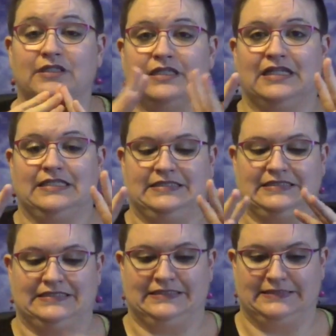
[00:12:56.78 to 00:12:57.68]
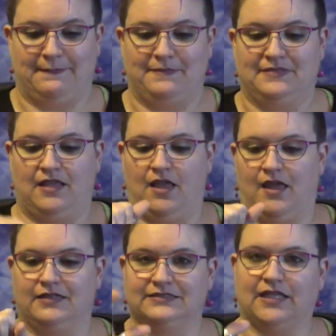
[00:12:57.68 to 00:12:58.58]
In the deaf community,
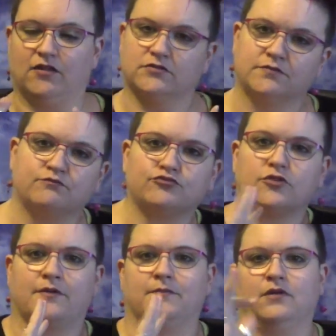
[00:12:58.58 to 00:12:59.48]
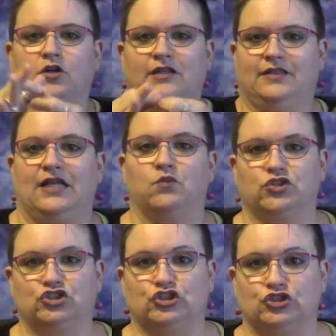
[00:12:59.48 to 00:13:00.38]

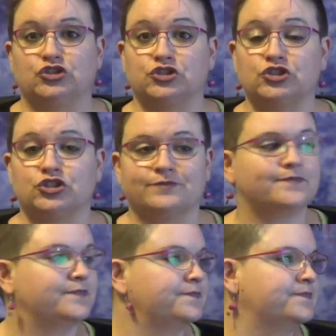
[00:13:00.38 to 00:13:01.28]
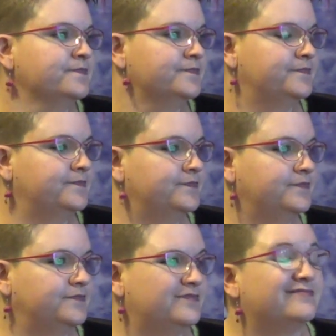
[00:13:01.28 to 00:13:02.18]
it's accepted and is the
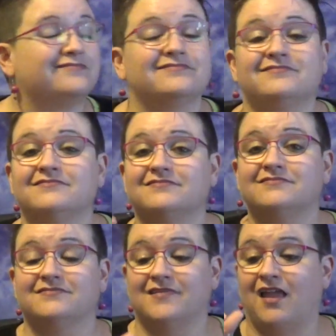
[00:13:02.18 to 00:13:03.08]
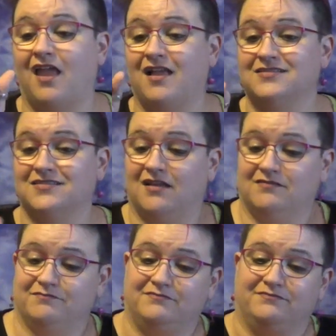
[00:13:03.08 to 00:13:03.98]
primary language for that
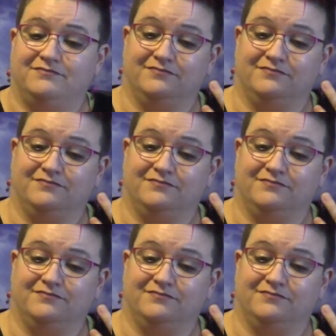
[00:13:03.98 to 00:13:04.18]
community.